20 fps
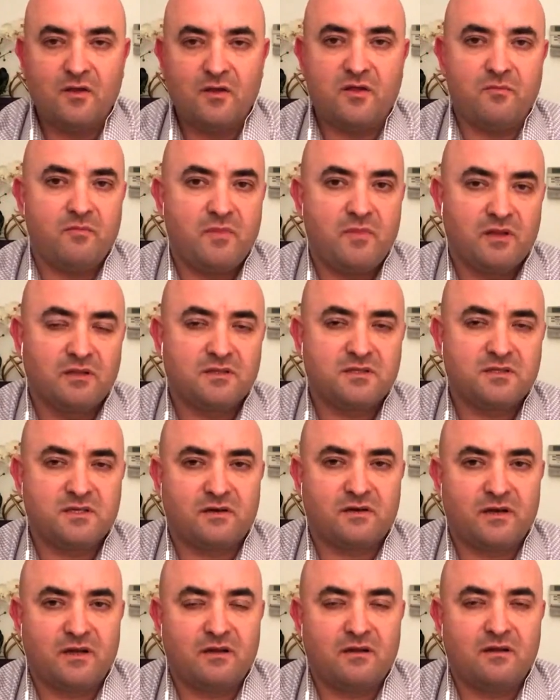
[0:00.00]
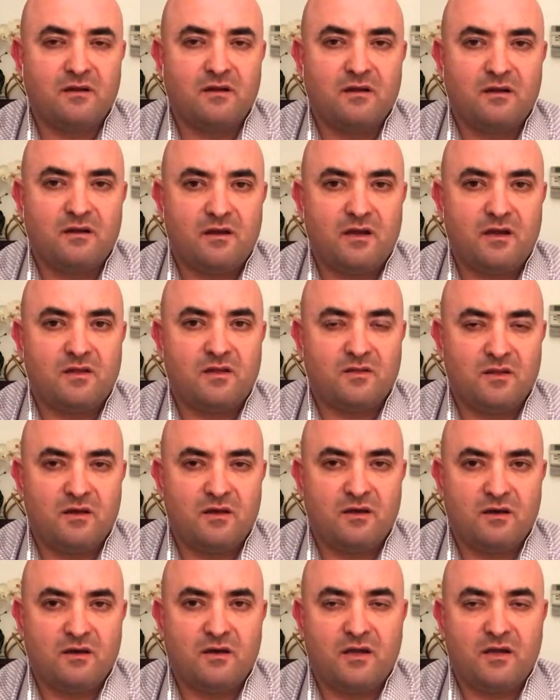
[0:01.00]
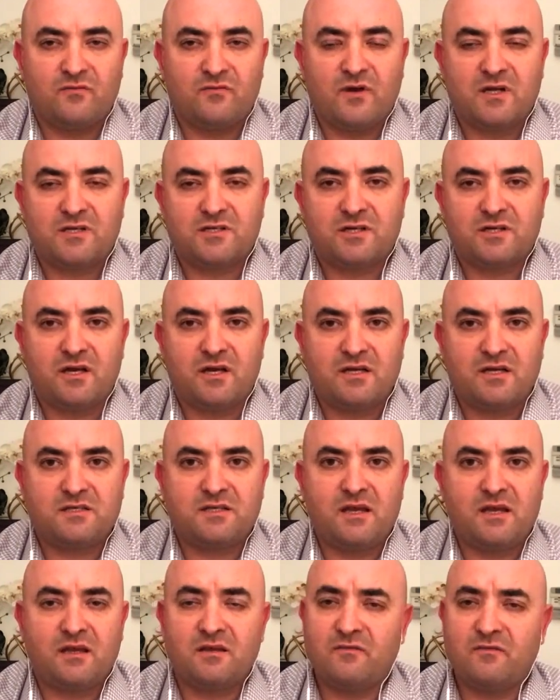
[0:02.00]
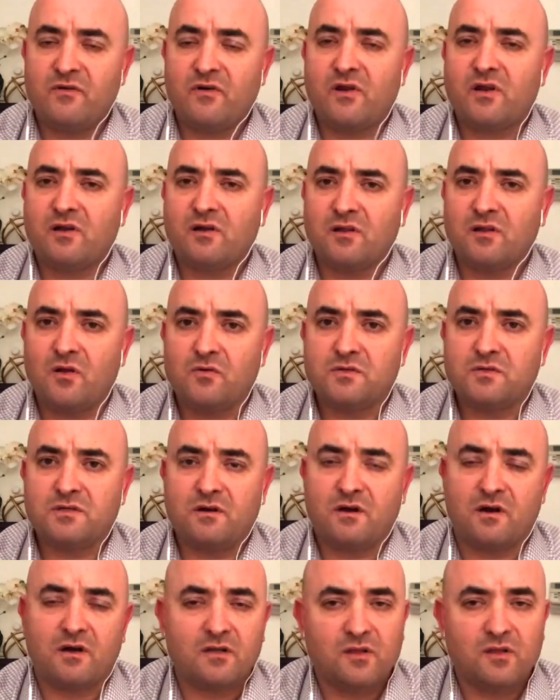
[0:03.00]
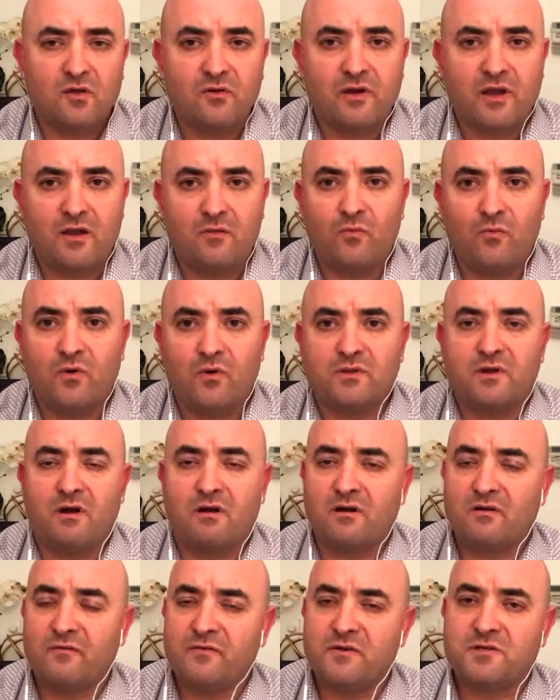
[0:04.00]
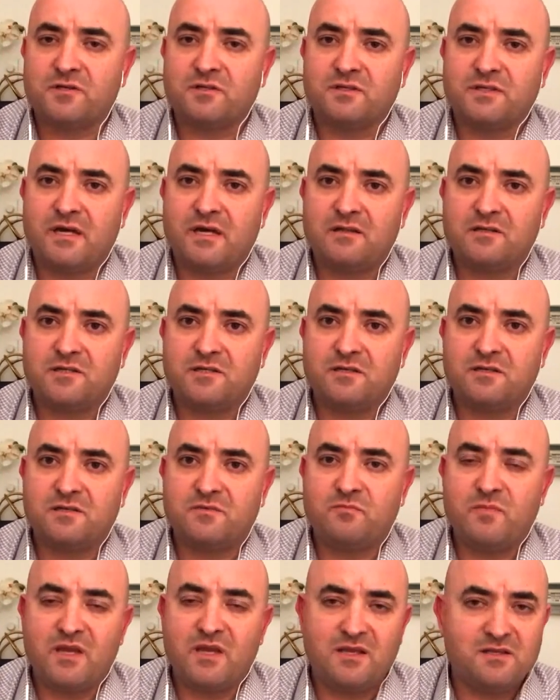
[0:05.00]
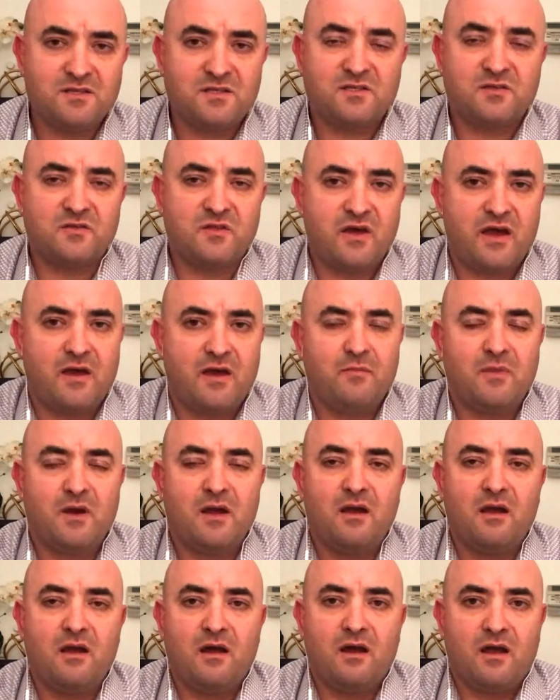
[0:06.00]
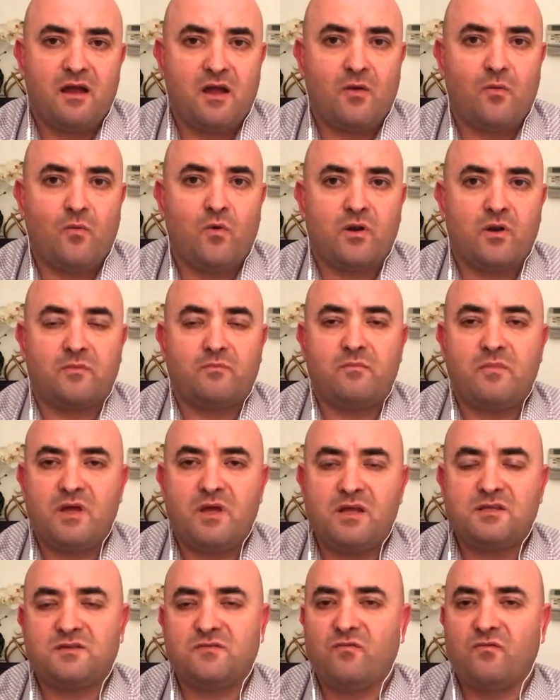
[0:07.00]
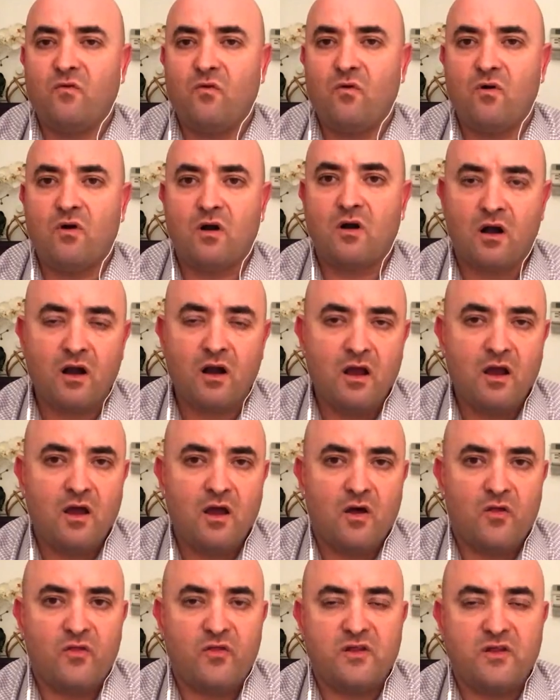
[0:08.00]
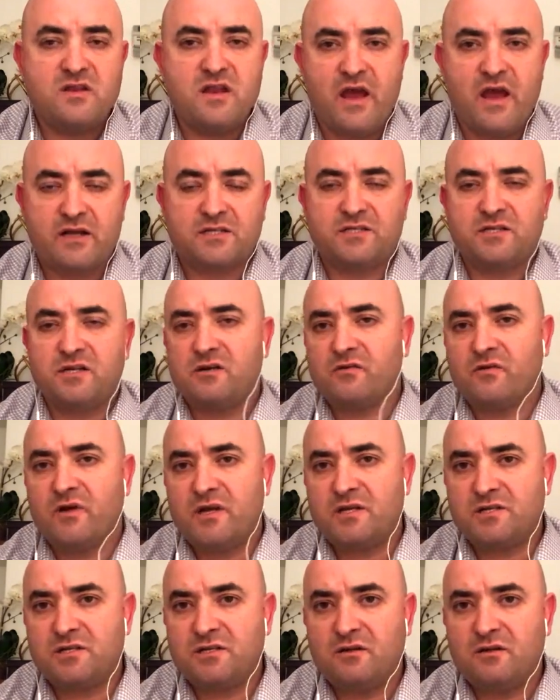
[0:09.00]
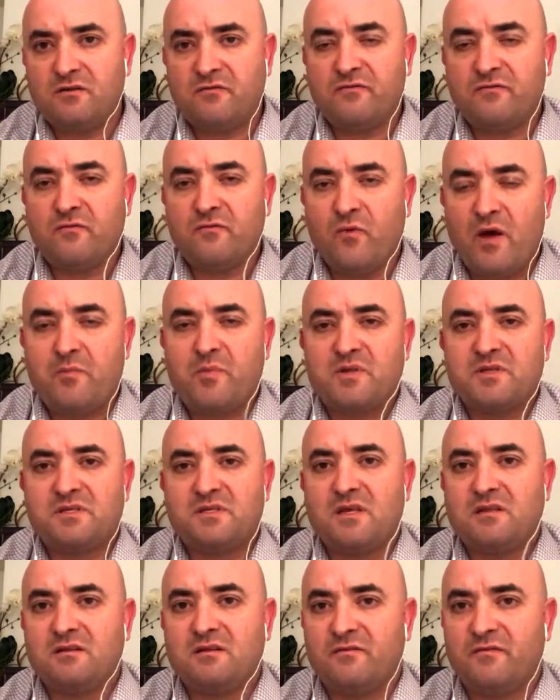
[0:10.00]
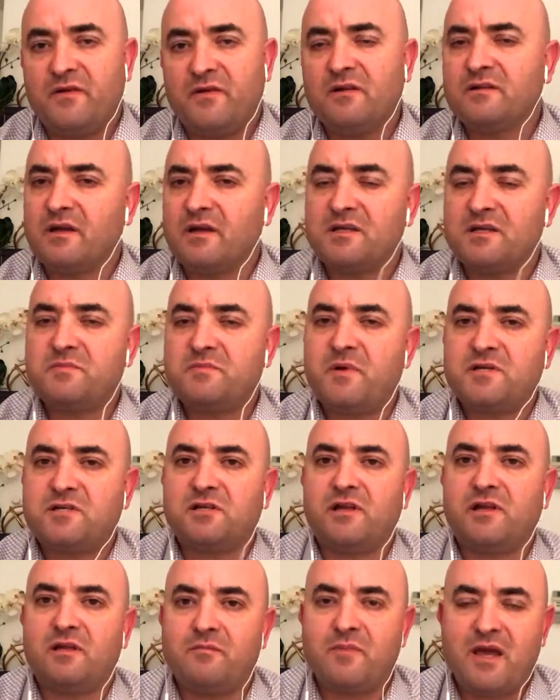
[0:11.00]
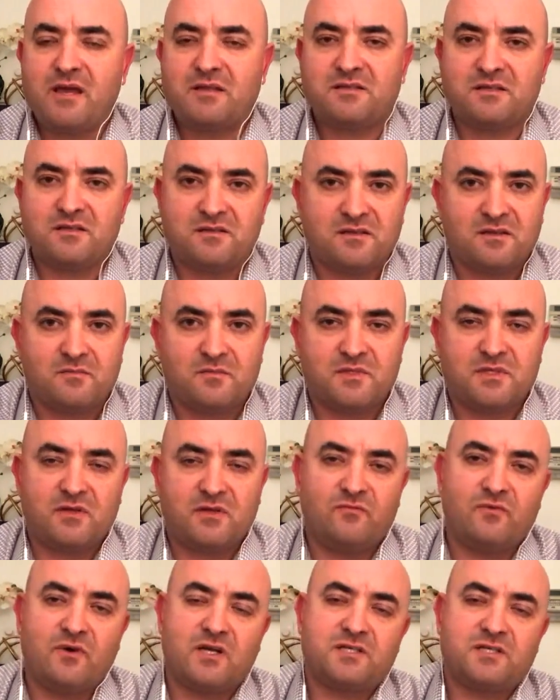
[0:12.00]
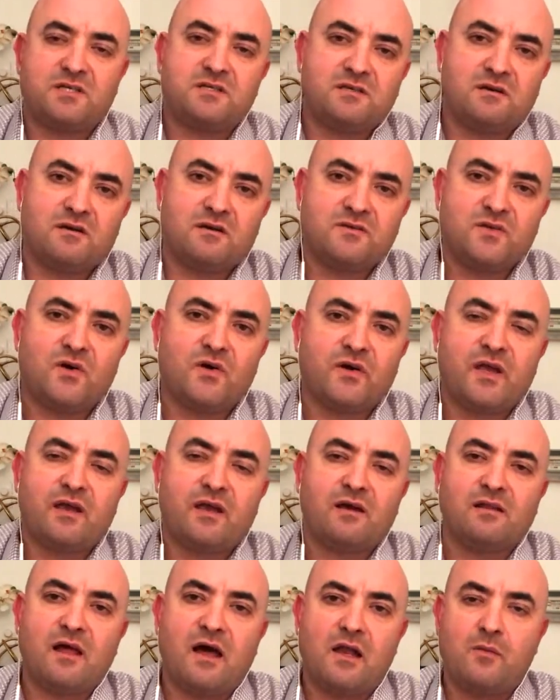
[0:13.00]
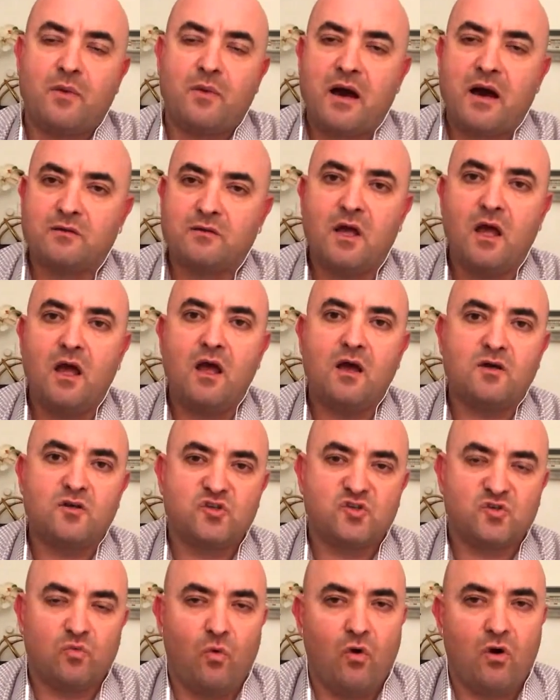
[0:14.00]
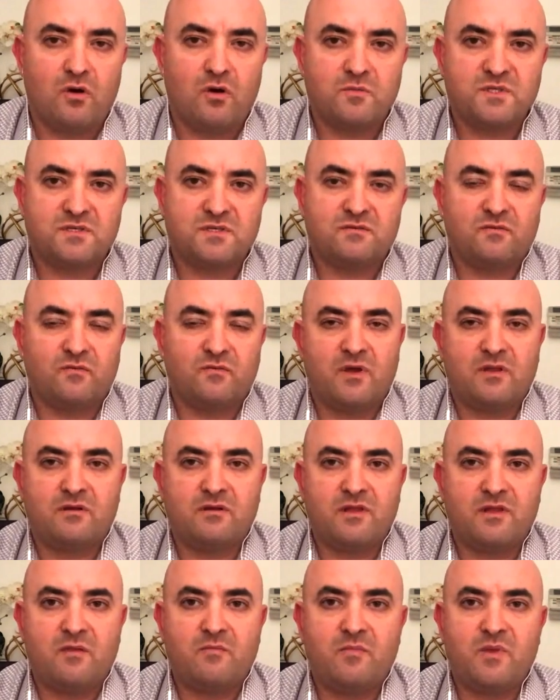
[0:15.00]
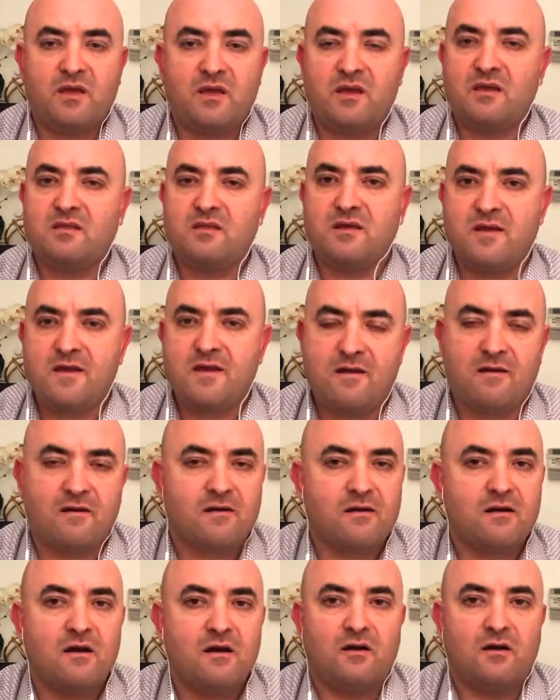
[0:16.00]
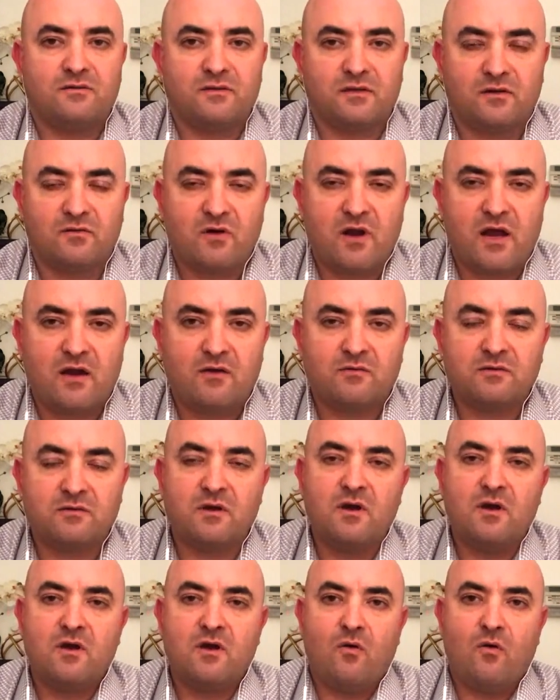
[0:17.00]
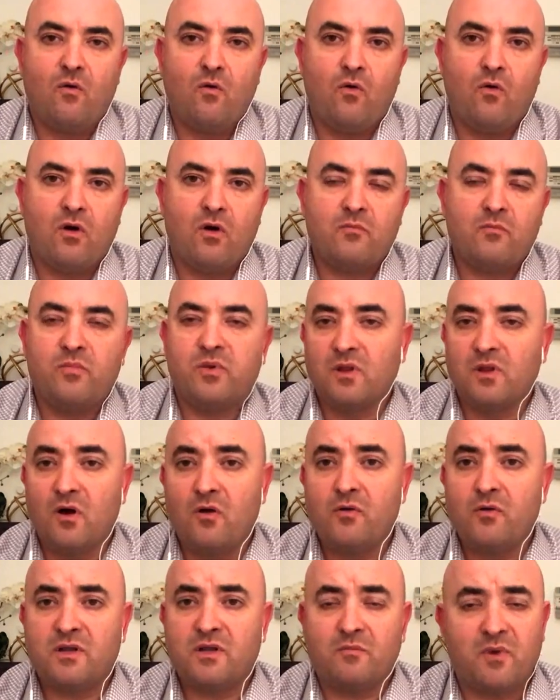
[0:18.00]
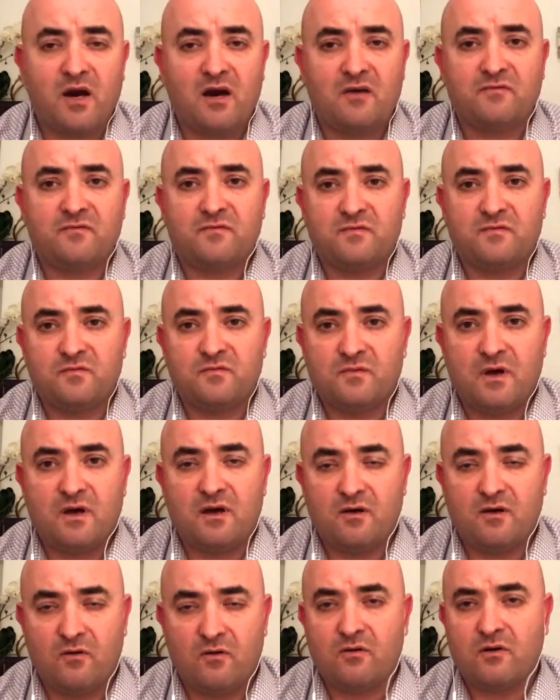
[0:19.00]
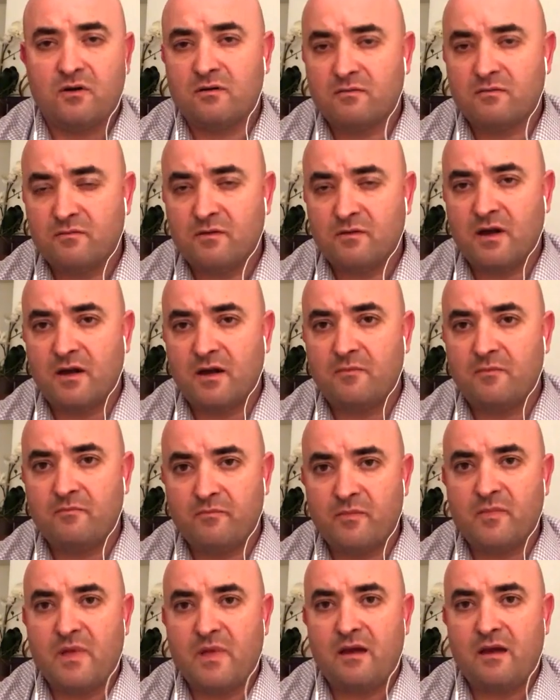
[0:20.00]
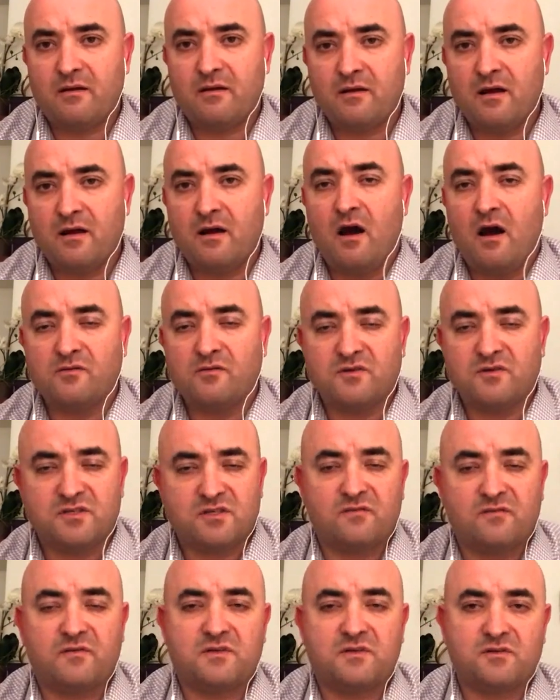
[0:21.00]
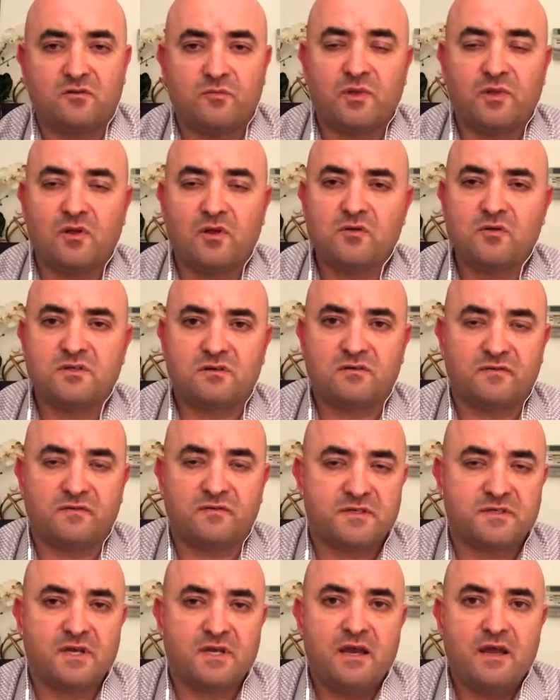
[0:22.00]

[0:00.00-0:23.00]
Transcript: The military in uh, in Russia is taking a very close and hard look at what the artificial intelligence means to them and what it means for the next generation of weapons that they're fielding, especially unmanned systems. And Russians are talking a lot about swarms, whether they be in the air, on the ground, or below and above, uh, or uh, yeah, on the surface or below surface.